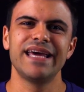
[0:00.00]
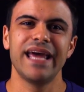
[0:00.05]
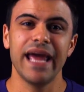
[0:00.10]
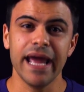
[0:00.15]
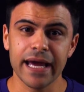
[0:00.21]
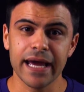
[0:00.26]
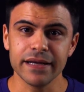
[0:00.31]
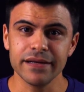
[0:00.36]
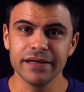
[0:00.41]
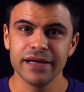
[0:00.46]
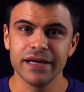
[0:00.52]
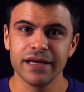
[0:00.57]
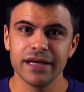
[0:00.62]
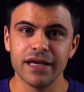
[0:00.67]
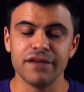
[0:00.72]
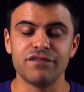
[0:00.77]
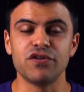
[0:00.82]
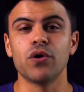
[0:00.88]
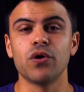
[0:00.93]
And
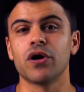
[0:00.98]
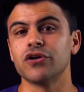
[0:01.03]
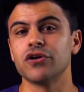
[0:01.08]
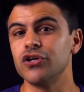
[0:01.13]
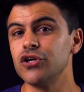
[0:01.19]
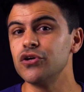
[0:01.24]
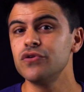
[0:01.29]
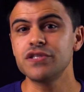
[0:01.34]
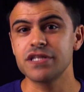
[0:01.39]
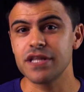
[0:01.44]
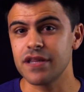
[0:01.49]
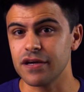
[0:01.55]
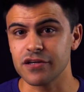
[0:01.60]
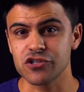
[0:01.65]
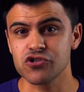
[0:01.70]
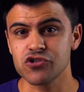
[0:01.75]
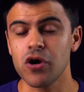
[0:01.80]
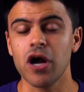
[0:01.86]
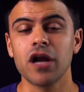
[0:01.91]
if you are new to the
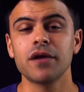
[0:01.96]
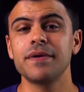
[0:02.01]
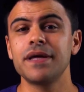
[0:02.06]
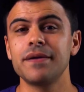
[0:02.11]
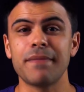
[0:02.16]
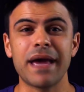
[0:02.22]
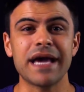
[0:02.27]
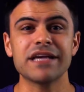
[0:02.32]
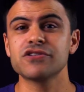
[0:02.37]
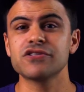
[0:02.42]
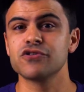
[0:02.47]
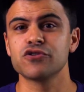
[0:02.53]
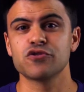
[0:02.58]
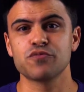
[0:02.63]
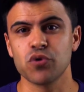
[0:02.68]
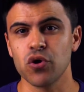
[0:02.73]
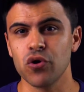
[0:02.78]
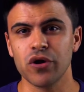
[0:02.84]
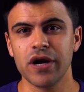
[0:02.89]
Astronomy Masters
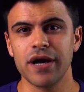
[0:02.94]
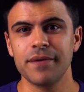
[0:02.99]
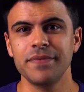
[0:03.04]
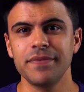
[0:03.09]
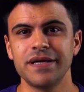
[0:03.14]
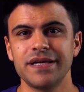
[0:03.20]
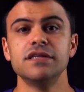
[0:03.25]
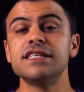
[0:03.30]
Program,